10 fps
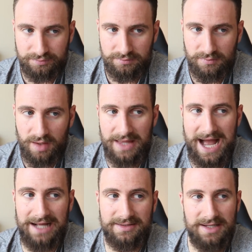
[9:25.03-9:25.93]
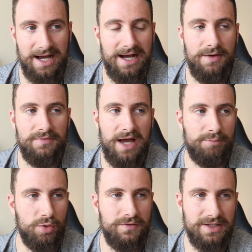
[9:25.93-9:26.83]
that
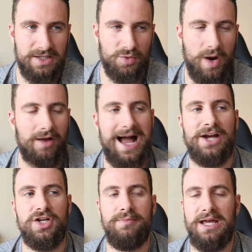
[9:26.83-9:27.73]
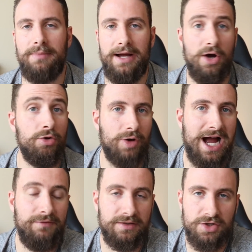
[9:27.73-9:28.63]
proves this as well. I actually made my own
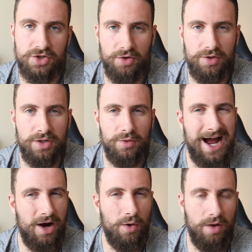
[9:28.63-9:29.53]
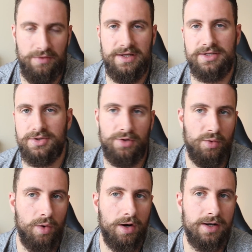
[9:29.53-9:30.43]
graphic to show you how this sort of
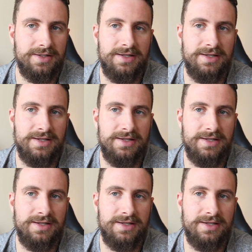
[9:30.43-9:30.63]
works.